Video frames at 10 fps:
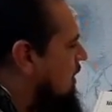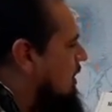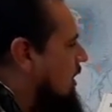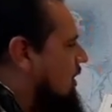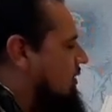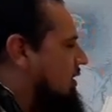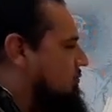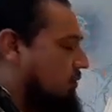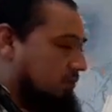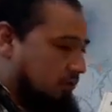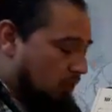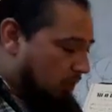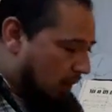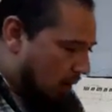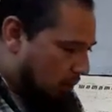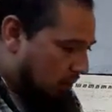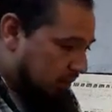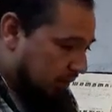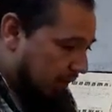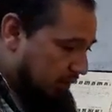Okay, folks. So one
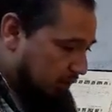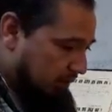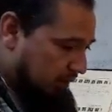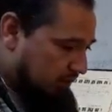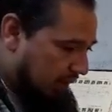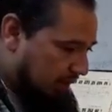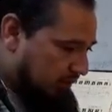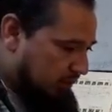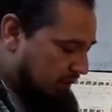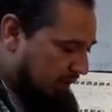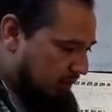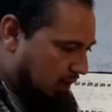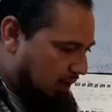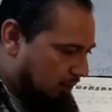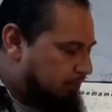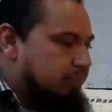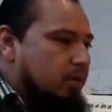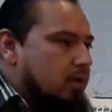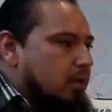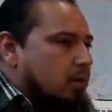thing I do want to say is that
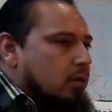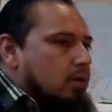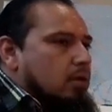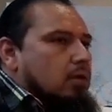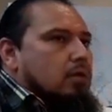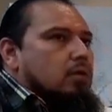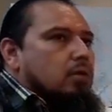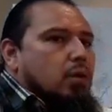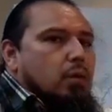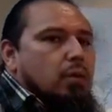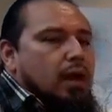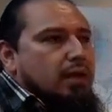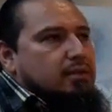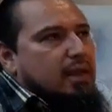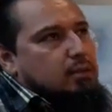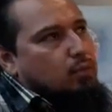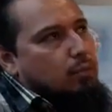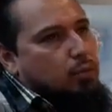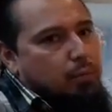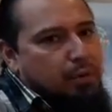you know, a lot of times
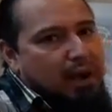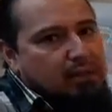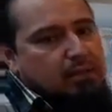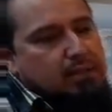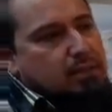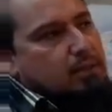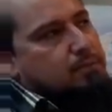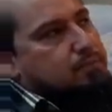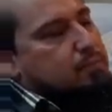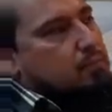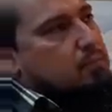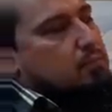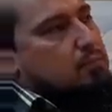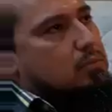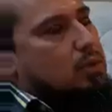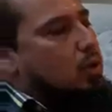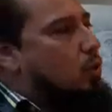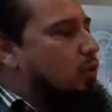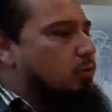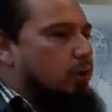when we're practicing, you know,
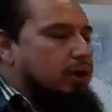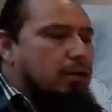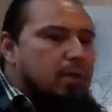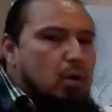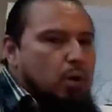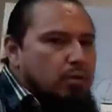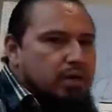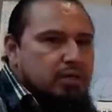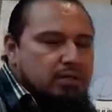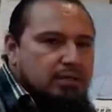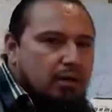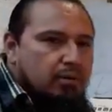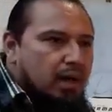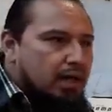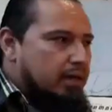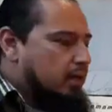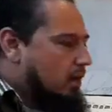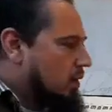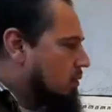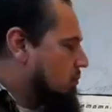we're worried about what we're going to sound like.
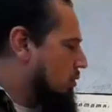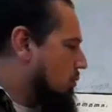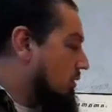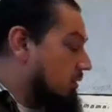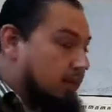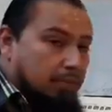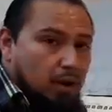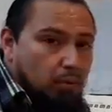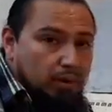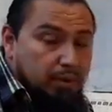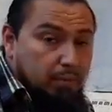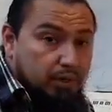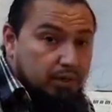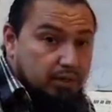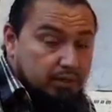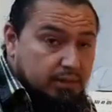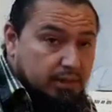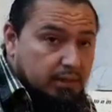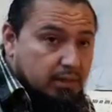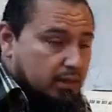We're worried about what people are going to
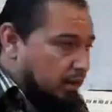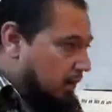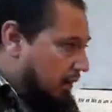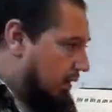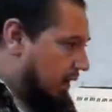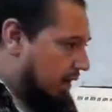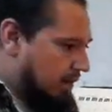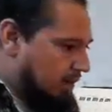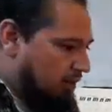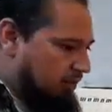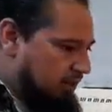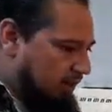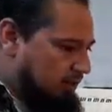think. And I had a conversation